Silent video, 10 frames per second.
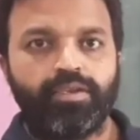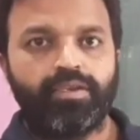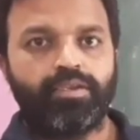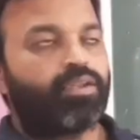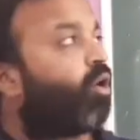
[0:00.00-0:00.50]

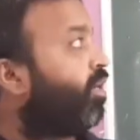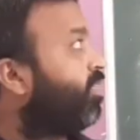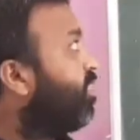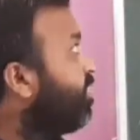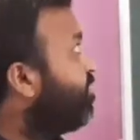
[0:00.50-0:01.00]
Now
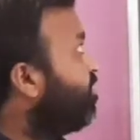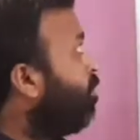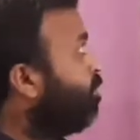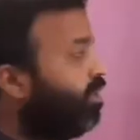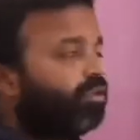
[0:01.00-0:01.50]
another
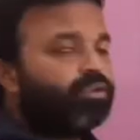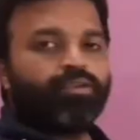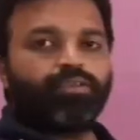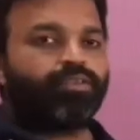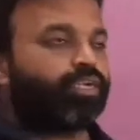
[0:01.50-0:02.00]
example,
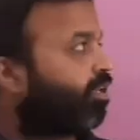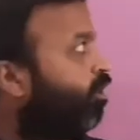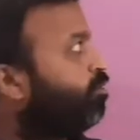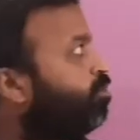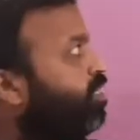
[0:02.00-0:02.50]
z
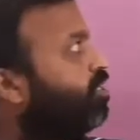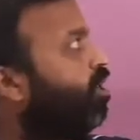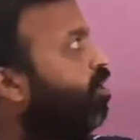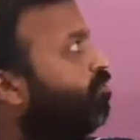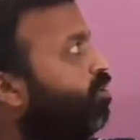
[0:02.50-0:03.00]
transformation
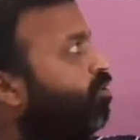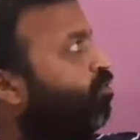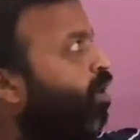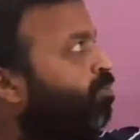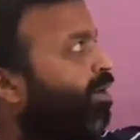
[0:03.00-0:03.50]
of
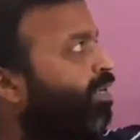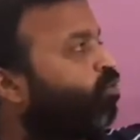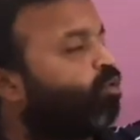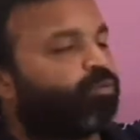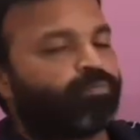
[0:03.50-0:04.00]
1 by 2
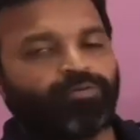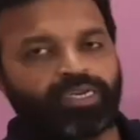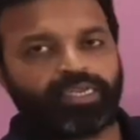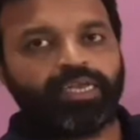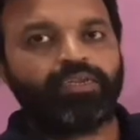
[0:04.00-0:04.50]
whole power
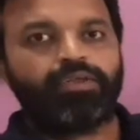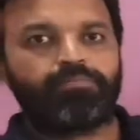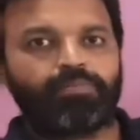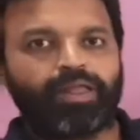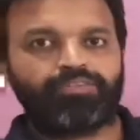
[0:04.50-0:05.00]
n
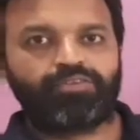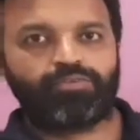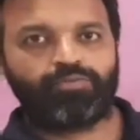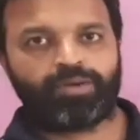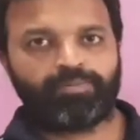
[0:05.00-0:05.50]
plus
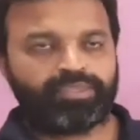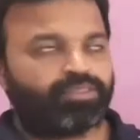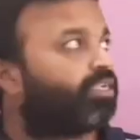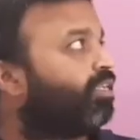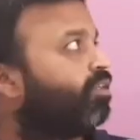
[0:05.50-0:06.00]
1 by
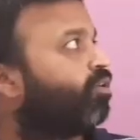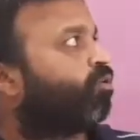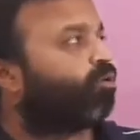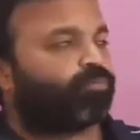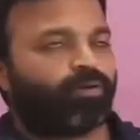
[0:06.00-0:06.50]
3
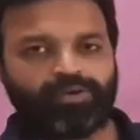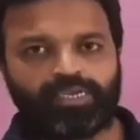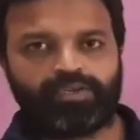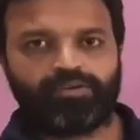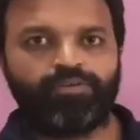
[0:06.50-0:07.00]
whole power
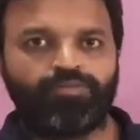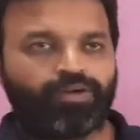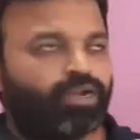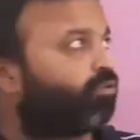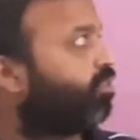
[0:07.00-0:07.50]
n. We will
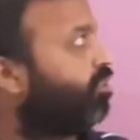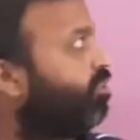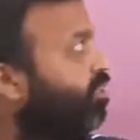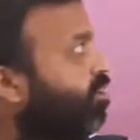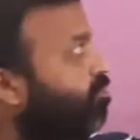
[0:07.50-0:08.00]
find out the
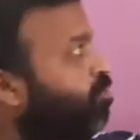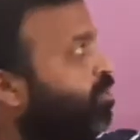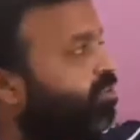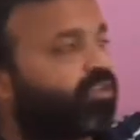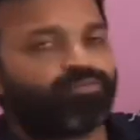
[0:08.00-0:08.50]
z
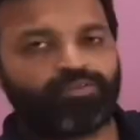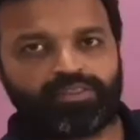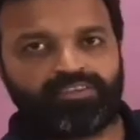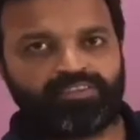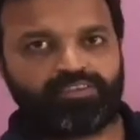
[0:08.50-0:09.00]
transformation for
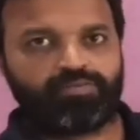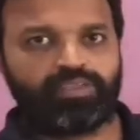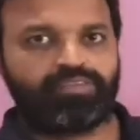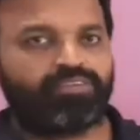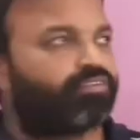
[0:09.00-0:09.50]
this
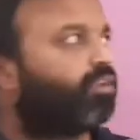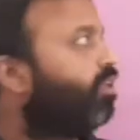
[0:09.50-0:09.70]
sequence.